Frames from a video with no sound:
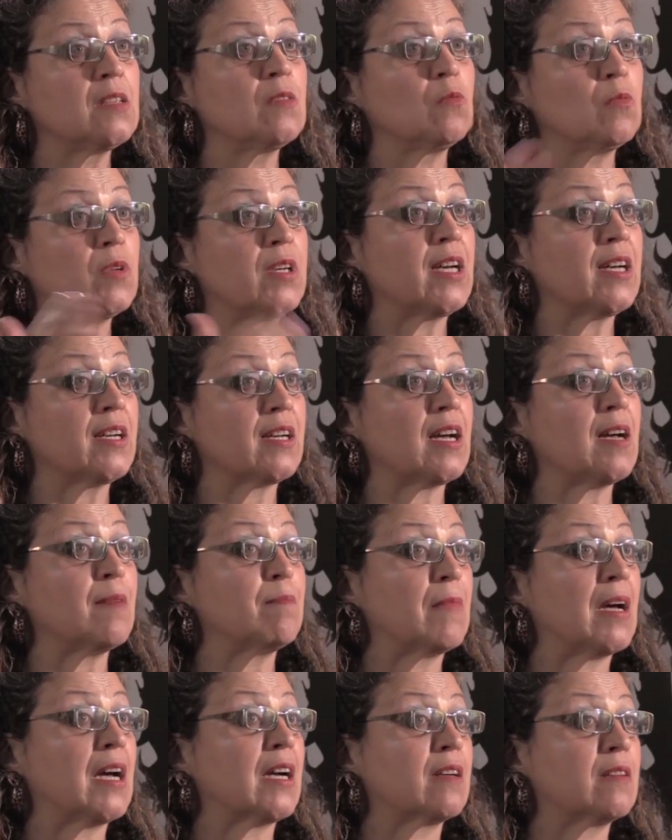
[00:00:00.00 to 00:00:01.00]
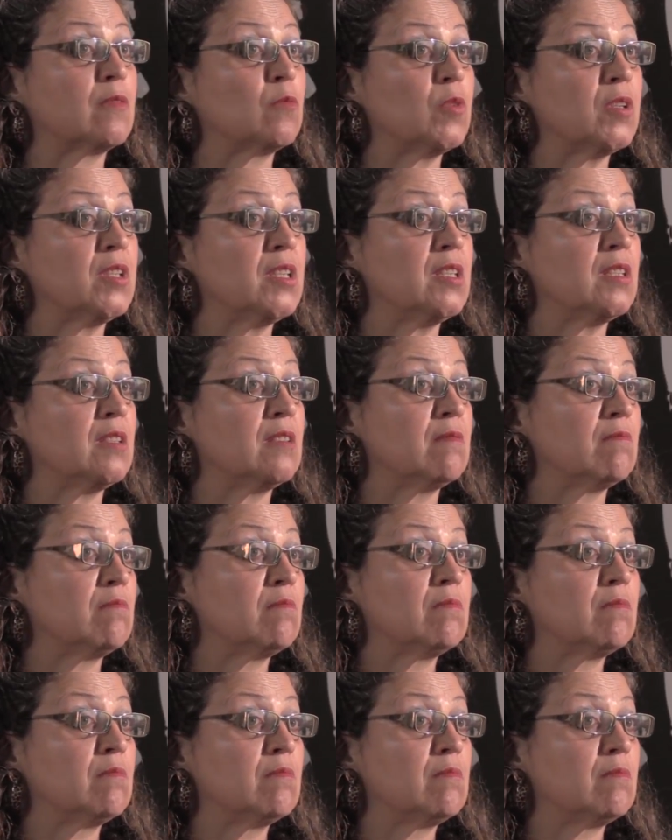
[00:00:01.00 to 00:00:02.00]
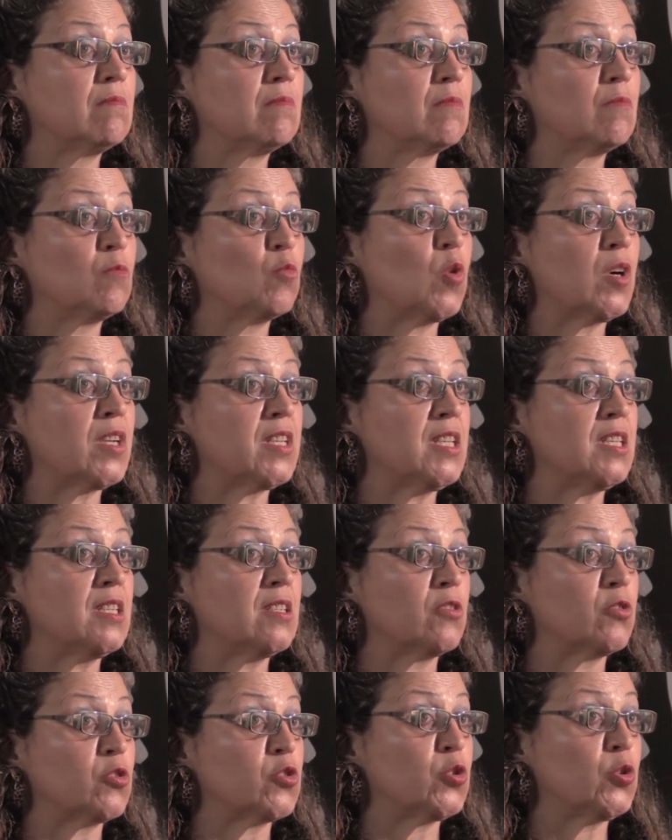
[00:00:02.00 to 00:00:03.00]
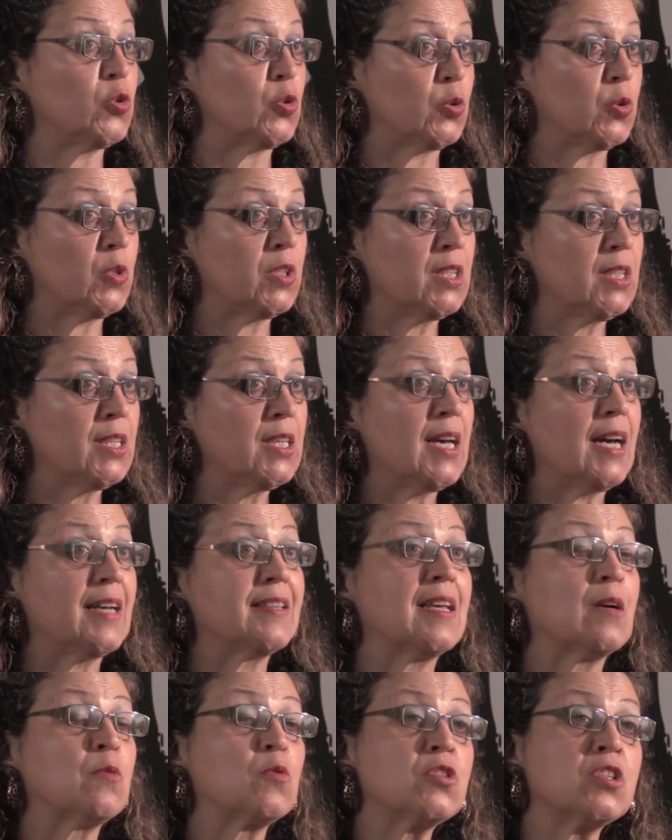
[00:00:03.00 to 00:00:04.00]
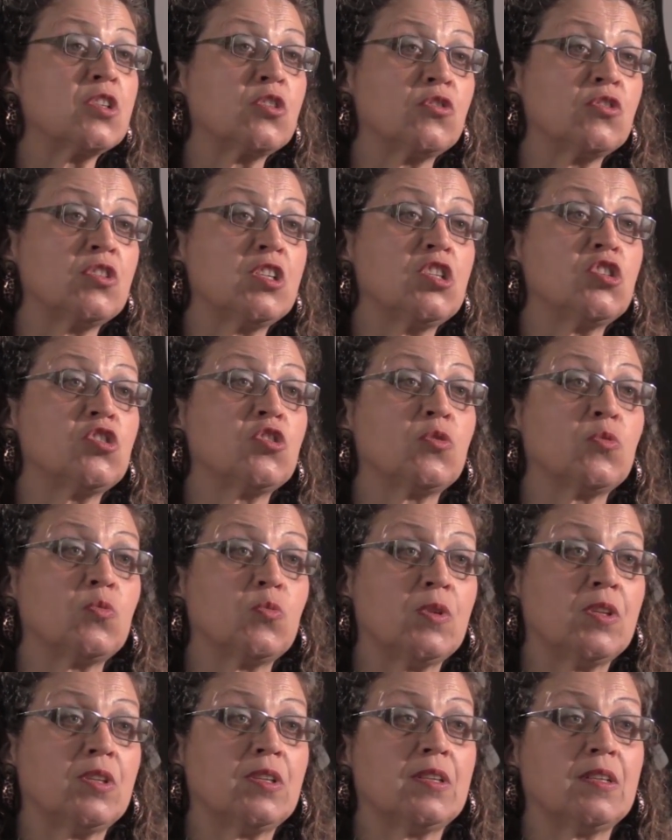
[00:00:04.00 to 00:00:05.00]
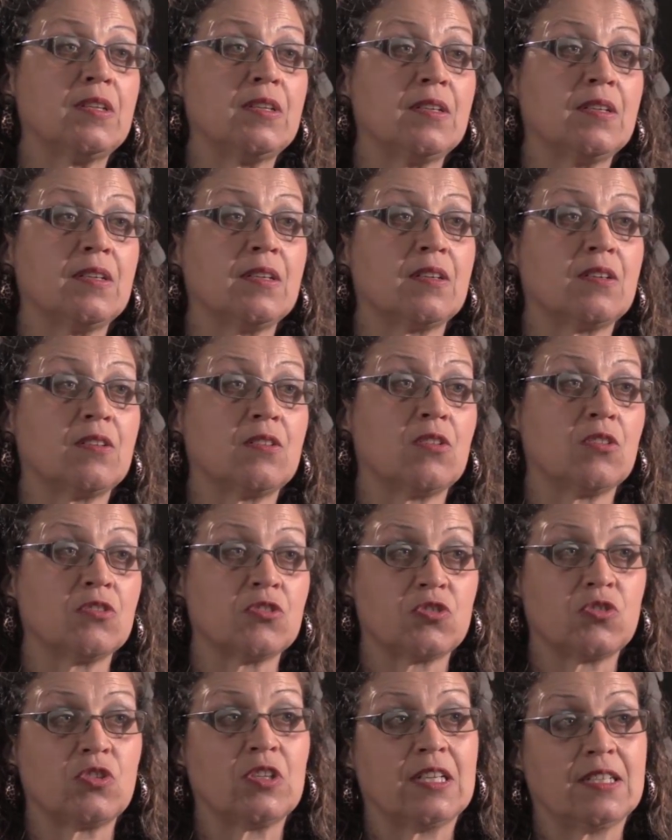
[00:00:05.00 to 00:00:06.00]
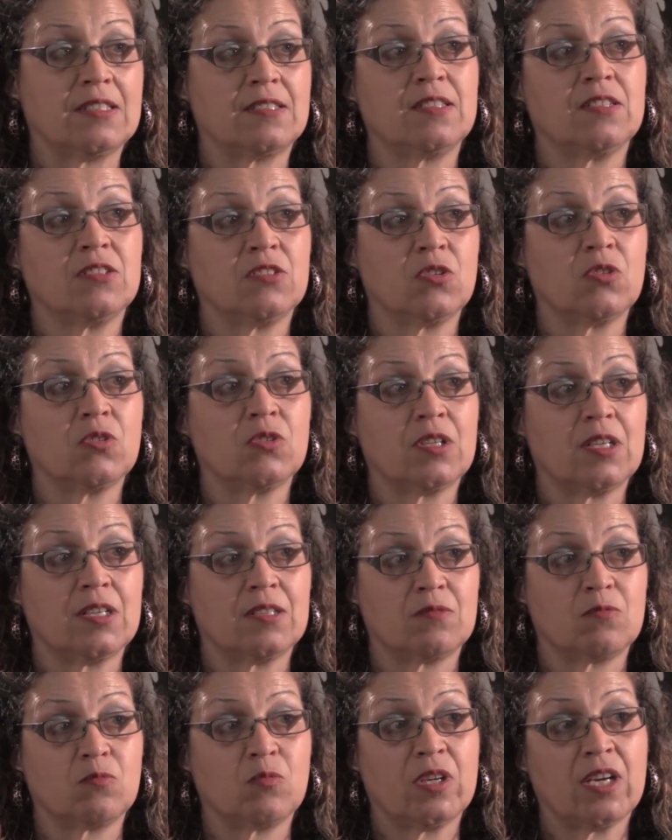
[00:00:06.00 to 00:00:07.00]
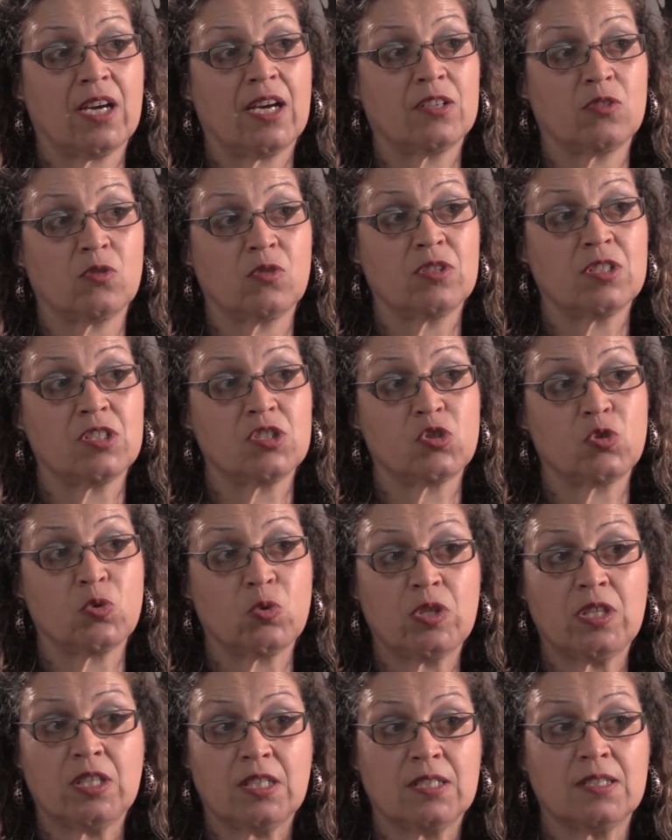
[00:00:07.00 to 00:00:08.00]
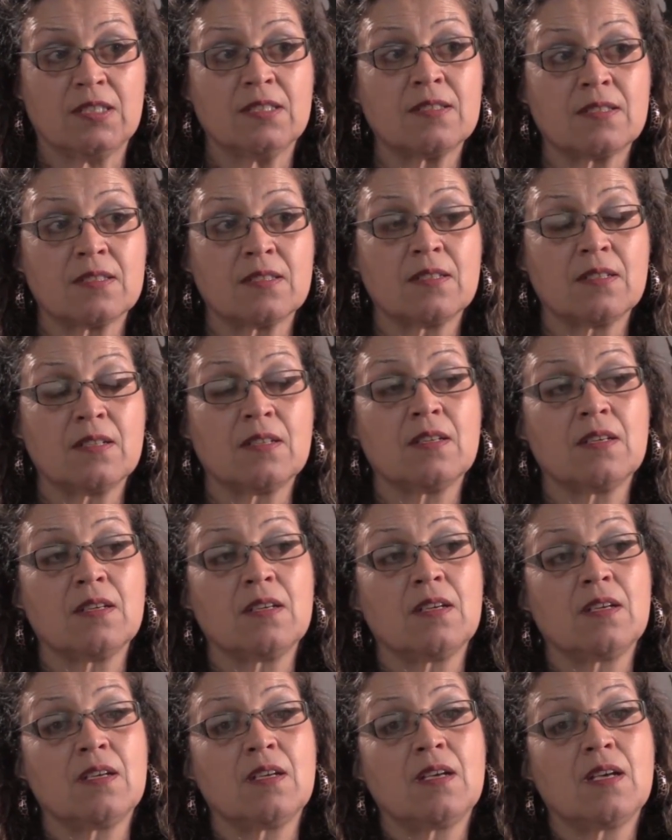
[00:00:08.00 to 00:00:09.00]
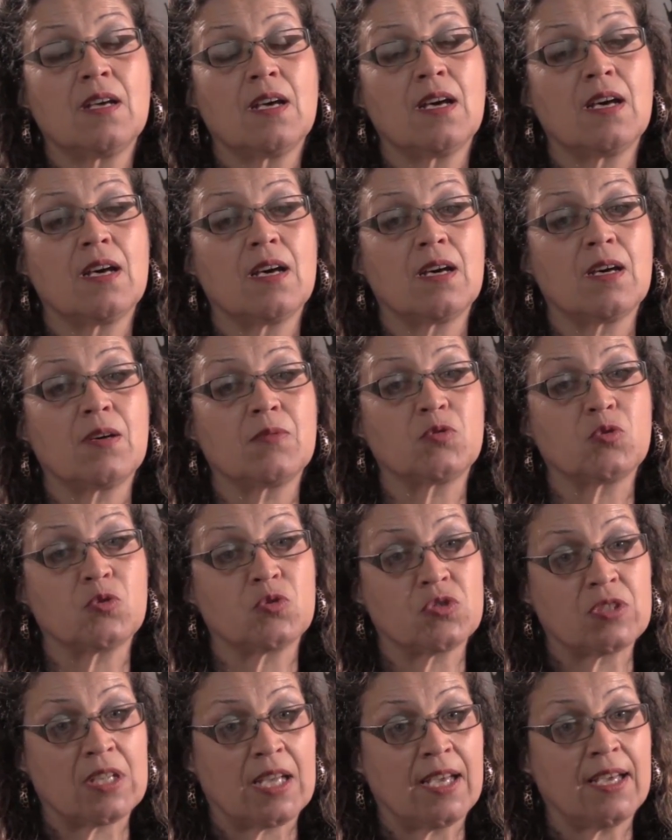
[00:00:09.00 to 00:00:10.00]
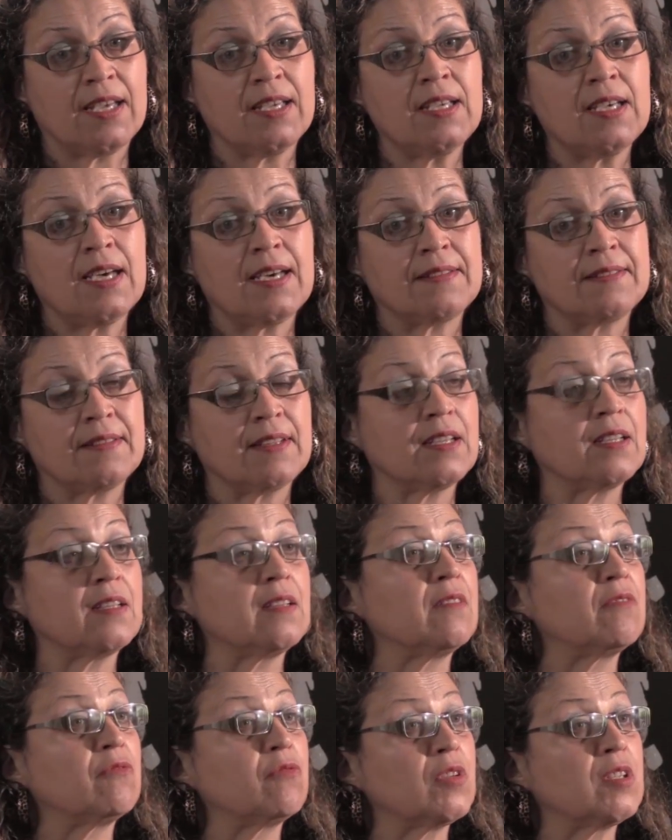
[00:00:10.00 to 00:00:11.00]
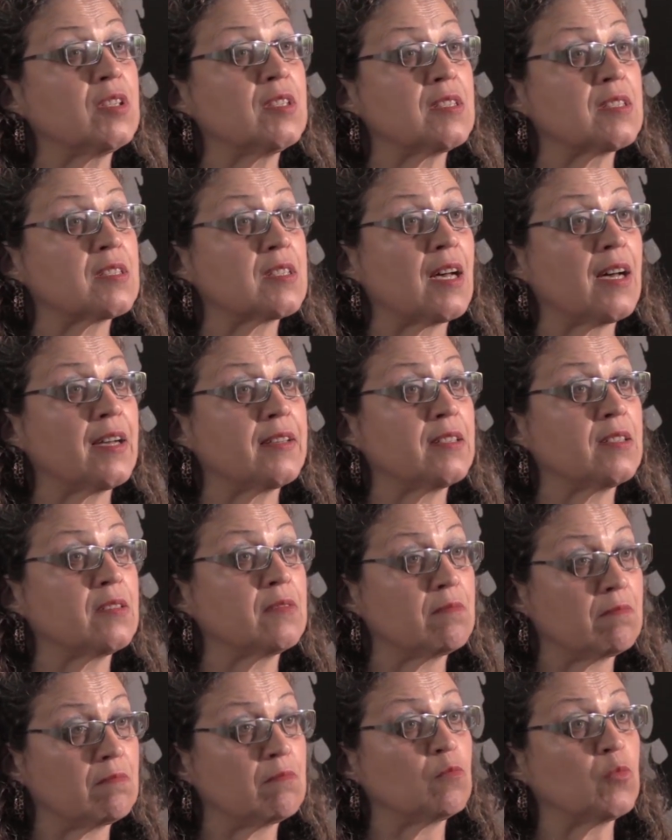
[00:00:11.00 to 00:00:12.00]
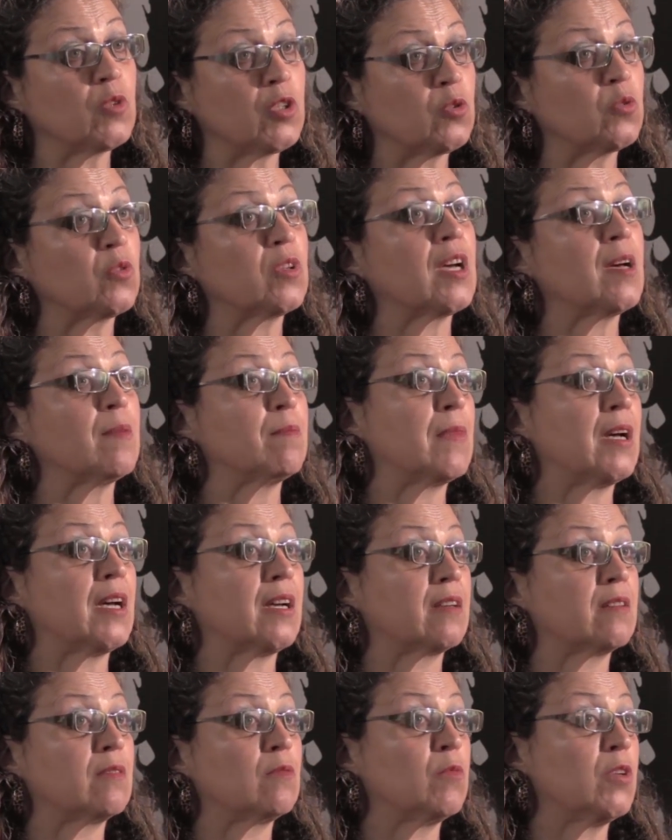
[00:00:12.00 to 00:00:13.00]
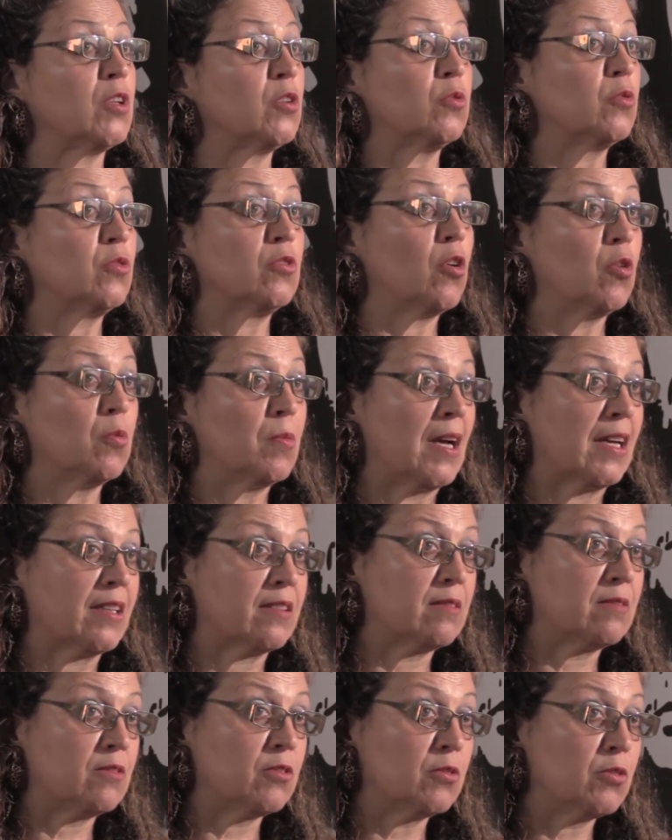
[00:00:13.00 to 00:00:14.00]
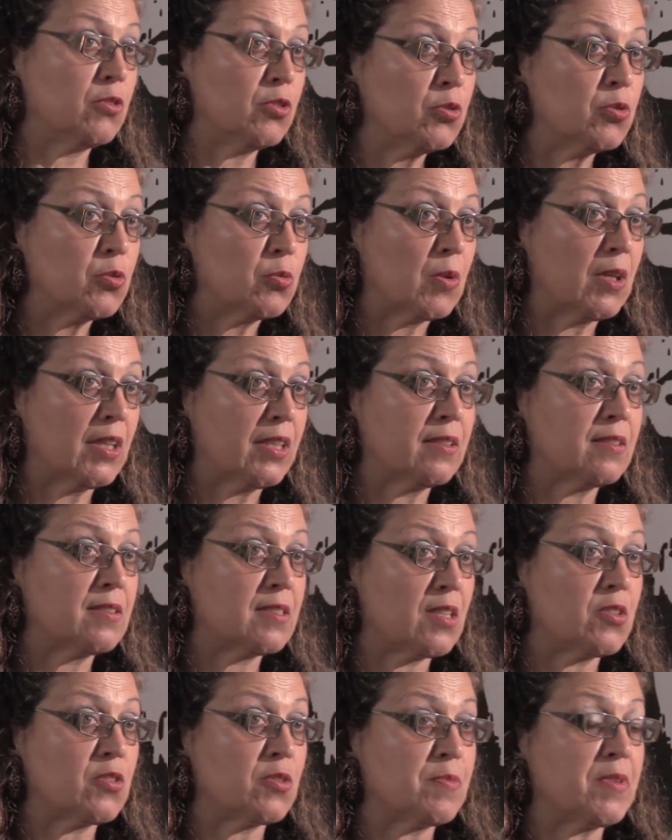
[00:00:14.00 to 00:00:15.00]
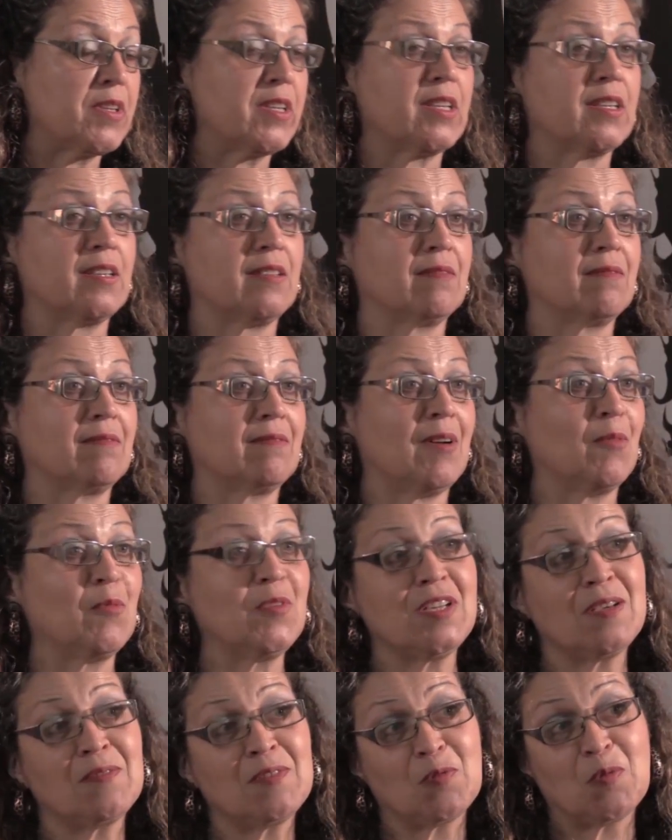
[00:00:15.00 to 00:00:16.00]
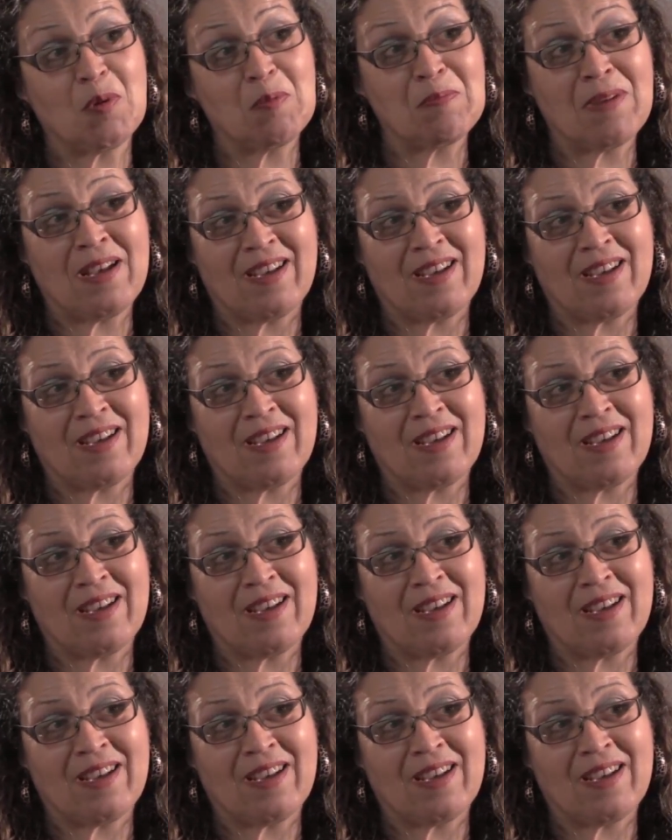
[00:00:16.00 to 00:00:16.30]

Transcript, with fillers: we can come back within one year or two. And that was a condition with the consulate, you know, that mm-hmm. we had only two years mm-hmm. uh, to stay. And then if we decided we could come back, we could go back to Uruguay, South America. And we never went